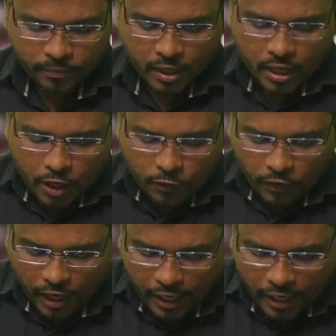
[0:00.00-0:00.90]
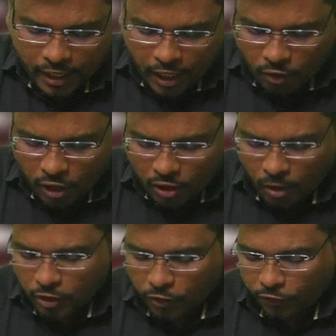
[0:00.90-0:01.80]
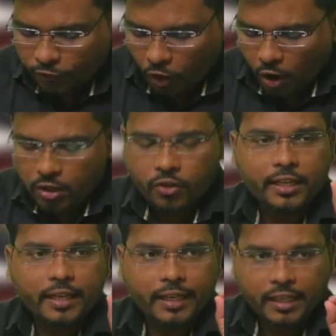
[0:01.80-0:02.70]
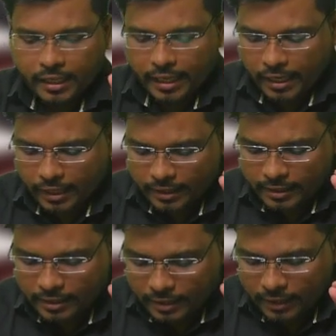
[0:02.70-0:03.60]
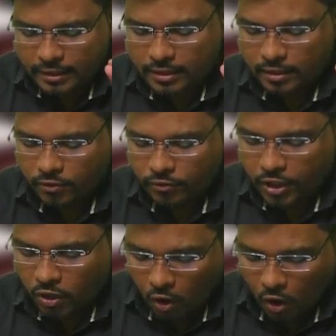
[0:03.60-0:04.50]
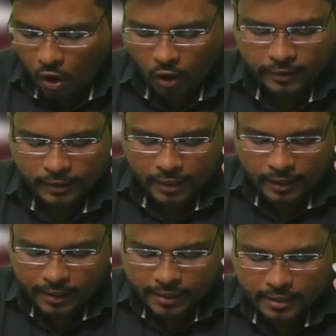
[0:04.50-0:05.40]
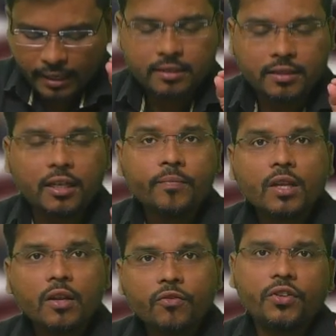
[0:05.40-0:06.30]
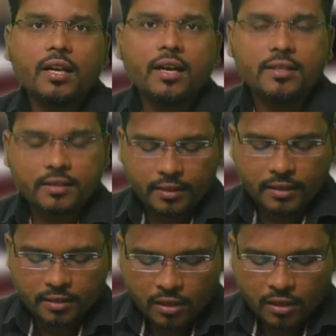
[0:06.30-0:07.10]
If any one of the following indicator exists, we call that lease as a finance lease.